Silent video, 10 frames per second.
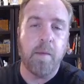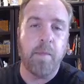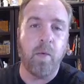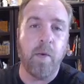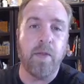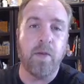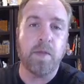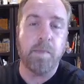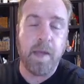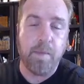but when
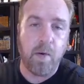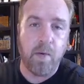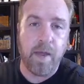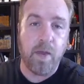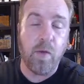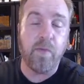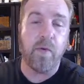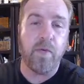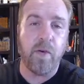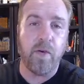those people that you've
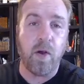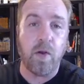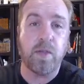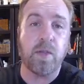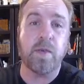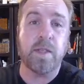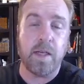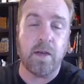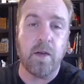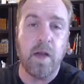referred also
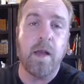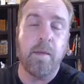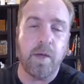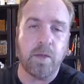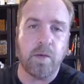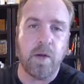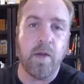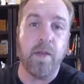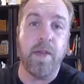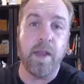sell
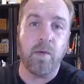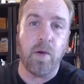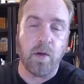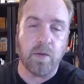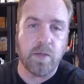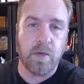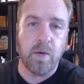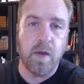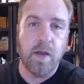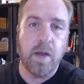Builderall, they will also